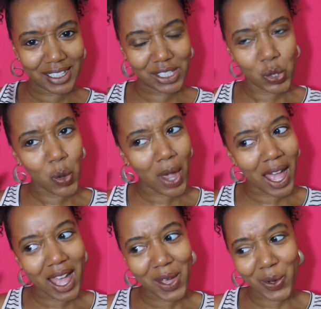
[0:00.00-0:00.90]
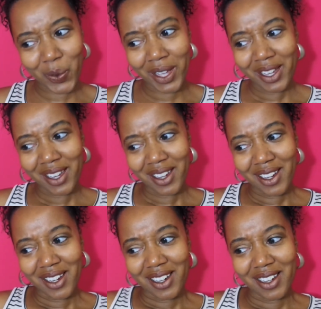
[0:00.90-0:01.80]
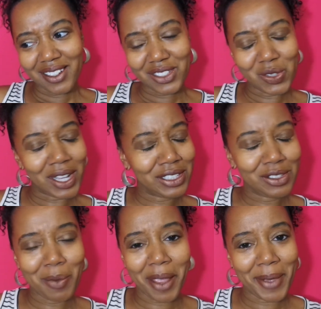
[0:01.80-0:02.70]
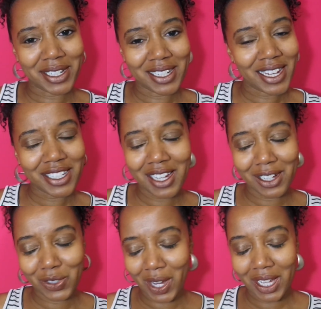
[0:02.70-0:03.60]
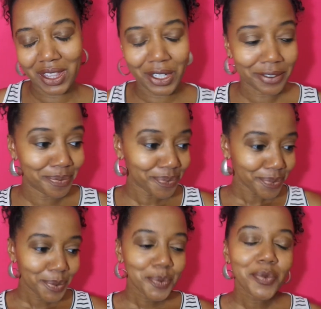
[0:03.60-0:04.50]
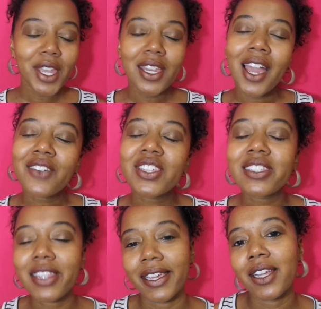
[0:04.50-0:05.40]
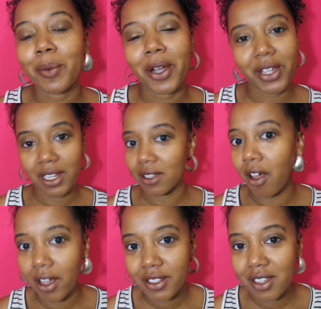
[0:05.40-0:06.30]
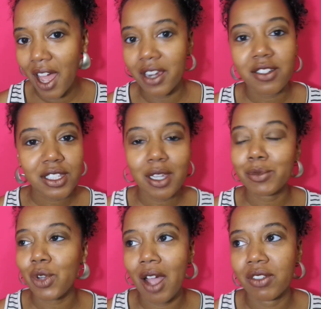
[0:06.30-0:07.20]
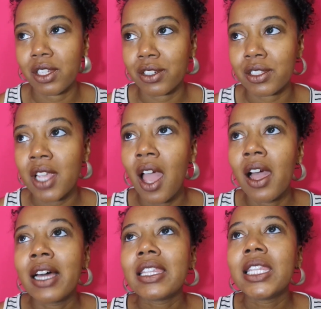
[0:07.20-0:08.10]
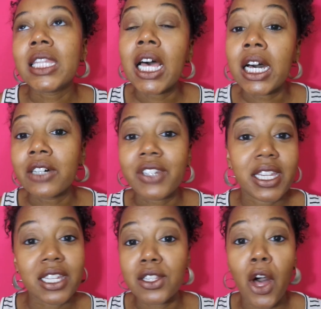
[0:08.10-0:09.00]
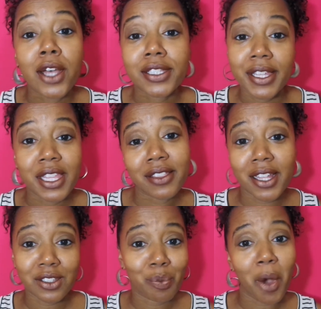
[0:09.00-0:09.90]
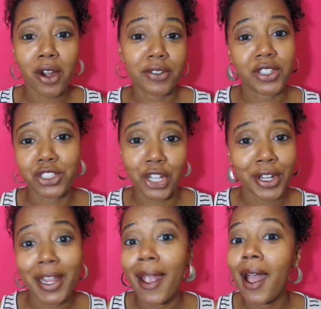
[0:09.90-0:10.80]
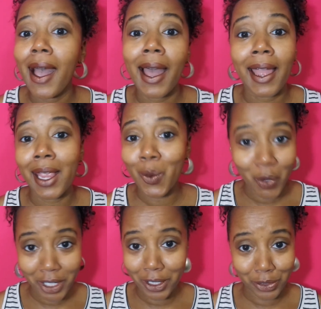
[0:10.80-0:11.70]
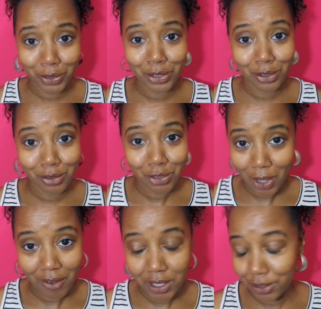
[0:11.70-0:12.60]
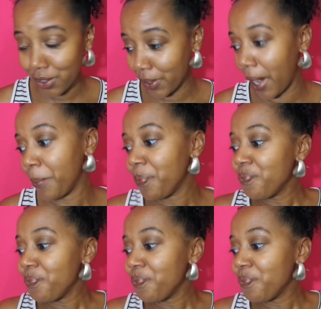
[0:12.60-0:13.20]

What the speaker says: So how do I use my imagination? How do I get there? And I have this thing about getting lost. I know some travelers love getting lost. They think that's a part of the journey. I ain't one of those travelers, okay?